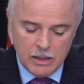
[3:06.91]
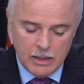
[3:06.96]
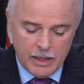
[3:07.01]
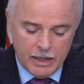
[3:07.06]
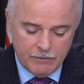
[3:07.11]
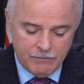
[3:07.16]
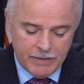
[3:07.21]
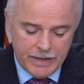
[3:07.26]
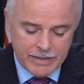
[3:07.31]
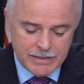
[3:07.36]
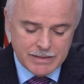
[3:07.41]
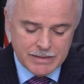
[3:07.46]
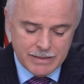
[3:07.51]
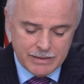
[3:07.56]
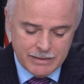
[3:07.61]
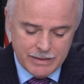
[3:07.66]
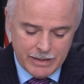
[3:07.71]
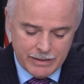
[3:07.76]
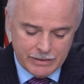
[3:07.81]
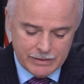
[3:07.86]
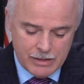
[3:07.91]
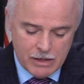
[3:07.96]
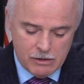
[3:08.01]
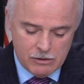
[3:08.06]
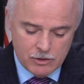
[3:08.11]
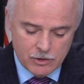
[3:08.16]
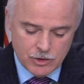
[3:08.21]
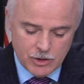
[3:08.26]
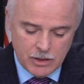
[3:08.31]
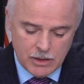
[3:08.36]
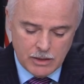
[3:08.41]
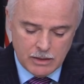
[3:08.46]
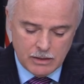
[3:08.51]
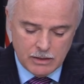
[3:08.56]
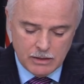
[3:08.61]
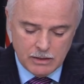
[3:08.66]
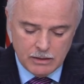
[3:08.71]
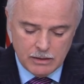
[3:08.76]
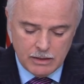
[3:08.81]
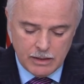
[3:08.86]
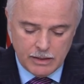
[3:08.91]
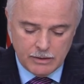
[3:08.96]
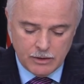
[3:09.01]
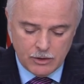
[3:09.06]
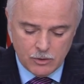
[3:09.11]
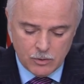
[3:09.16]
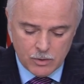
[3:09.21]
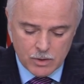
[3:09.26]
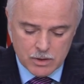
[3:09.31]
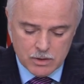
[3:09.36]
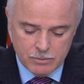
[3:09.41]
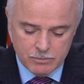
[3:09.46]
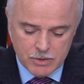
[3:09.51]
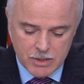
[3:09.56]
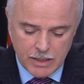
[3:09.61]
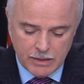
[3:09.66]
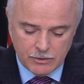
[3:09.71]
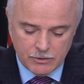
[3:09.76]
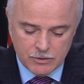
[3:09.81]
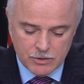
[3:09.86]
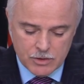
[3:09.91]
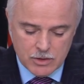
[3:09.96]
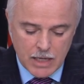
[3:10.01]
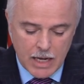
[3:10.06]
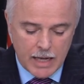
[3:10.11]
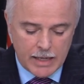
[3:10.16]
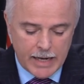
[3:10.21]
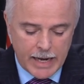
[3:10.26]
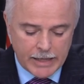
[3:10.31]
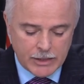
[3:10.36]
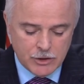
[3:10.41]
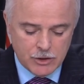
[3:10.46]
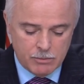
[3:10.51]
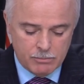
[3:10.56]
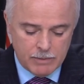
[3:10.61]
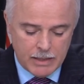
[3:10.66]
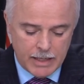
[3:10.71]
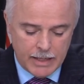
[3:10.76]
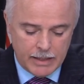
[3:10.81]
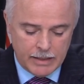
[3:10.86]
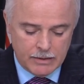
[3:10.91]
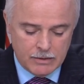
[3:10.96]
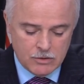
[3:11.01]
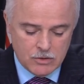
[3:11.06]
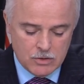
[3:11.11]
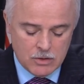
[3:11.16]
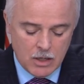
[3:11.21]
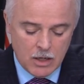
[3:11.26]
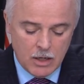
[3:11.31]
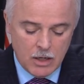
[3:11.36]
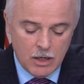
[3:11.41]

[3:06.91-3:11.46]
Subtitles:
advanced technology, and the tourism sectors on action plans